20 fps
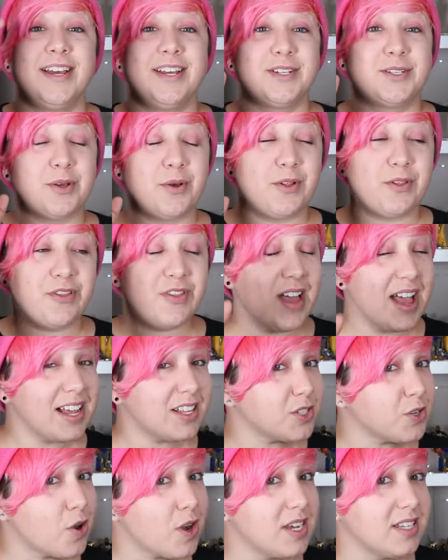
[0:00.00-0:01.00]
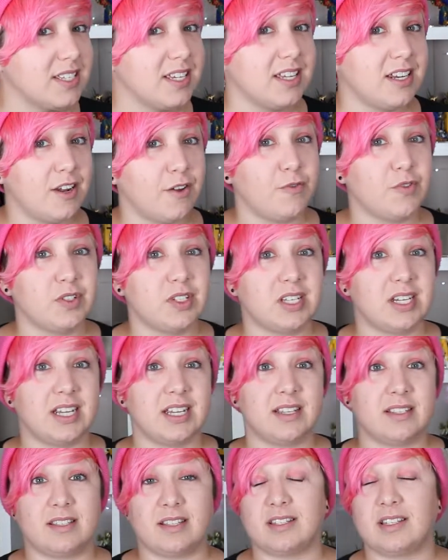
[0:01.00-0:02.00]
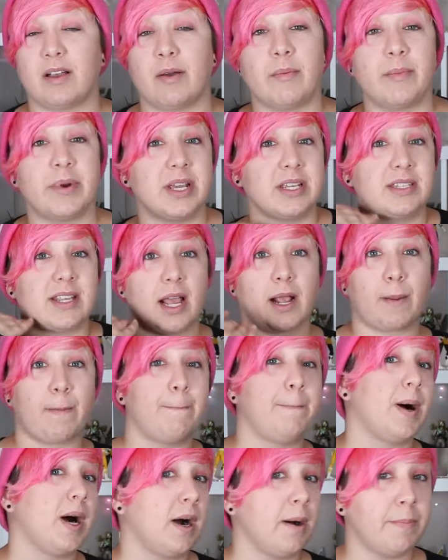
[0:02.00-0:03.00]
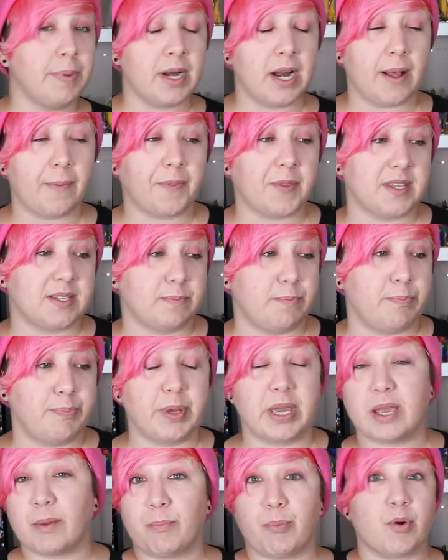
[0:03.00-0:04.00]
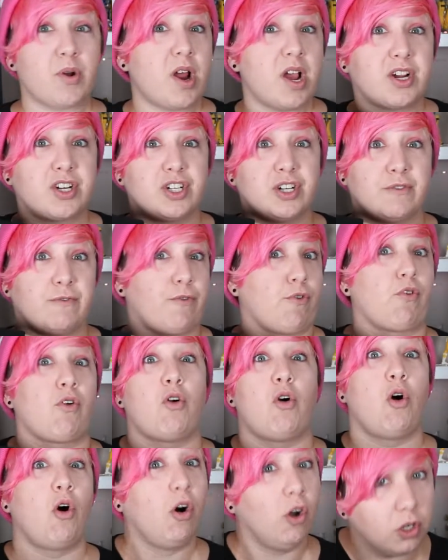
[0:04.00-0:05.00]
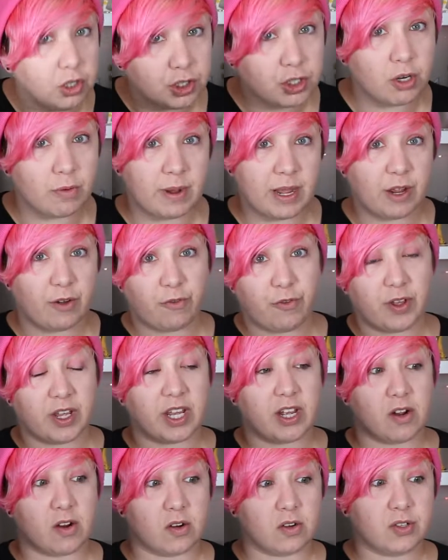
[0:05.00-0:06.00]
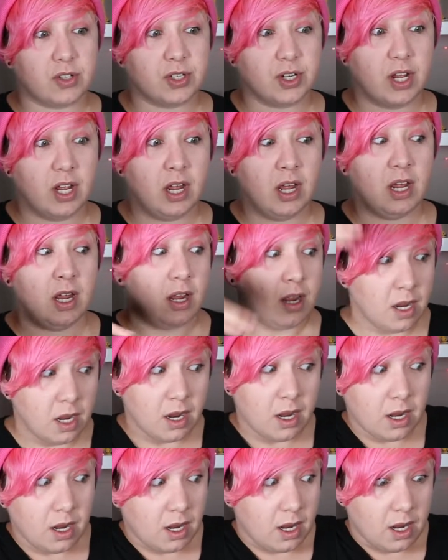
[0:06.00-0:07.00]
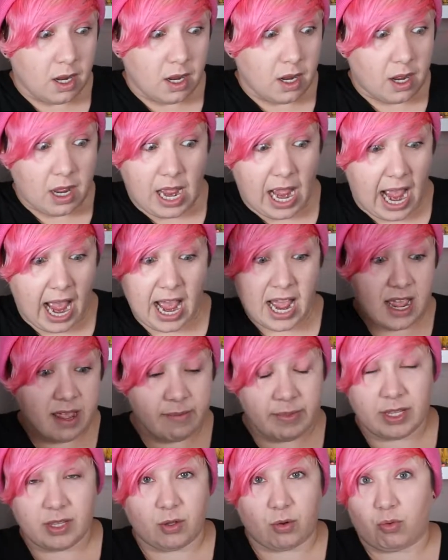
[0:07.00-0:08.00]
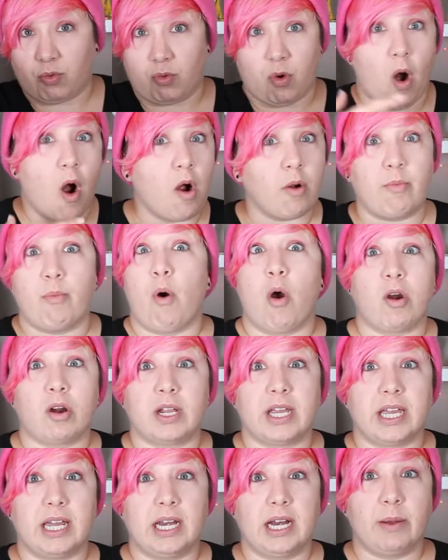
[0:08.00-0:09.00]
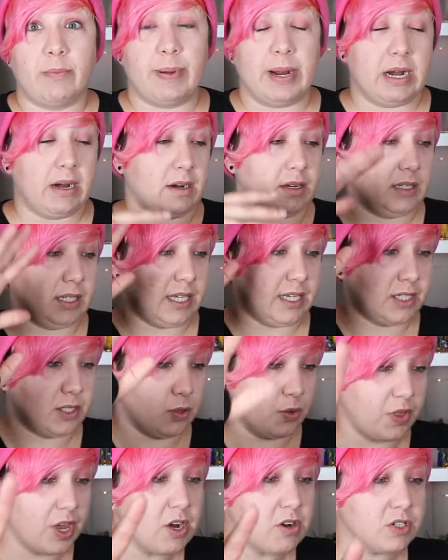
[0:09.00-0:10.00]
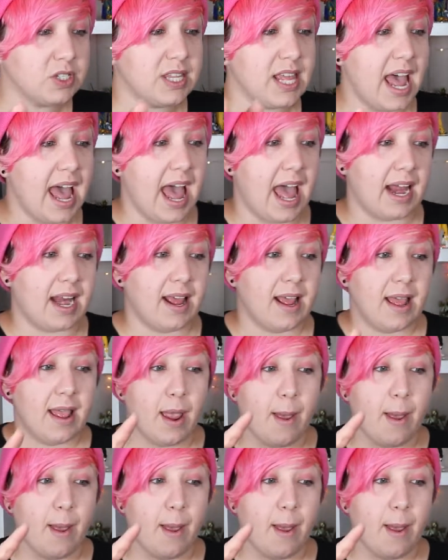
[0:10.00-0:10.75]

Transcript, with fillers: So that's crazy enough as it is that somebody's like pumping up this big production for Ultraman figures. I am in the wrong market, apparently. So there's that.